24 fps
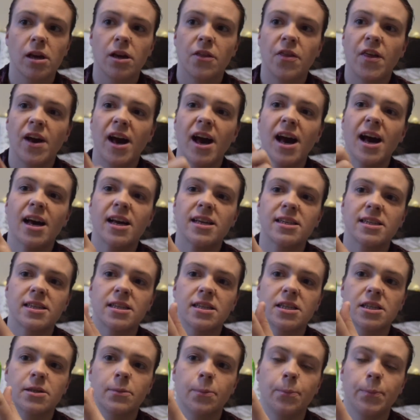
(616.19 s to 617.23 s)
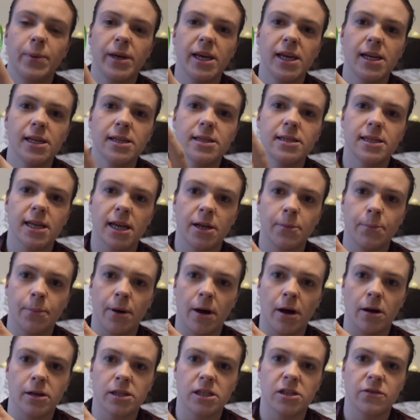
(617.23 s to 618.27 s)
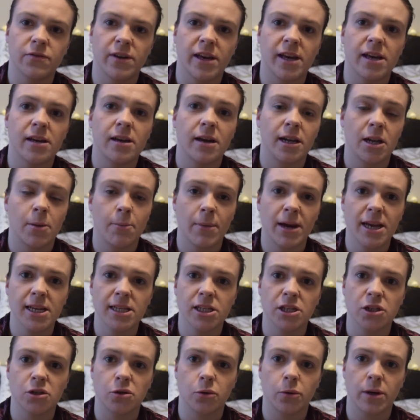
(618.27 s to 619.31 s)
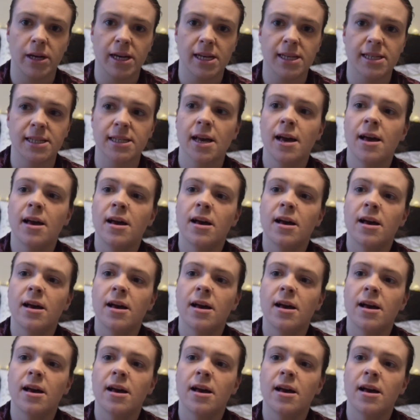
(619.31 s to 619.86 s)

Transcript: that has some beads in parts of it, and it makes a noise.